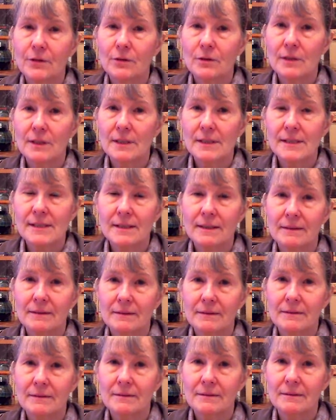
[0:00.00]
you listen
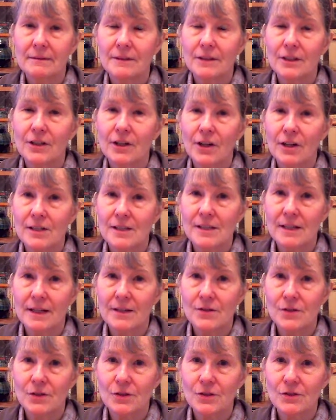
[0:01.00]
to God's
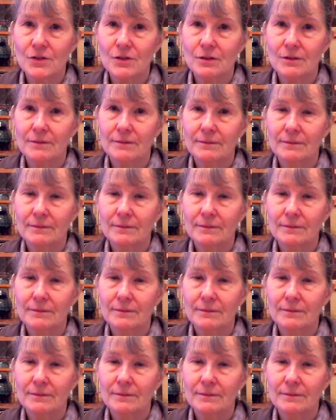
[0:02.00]
answers.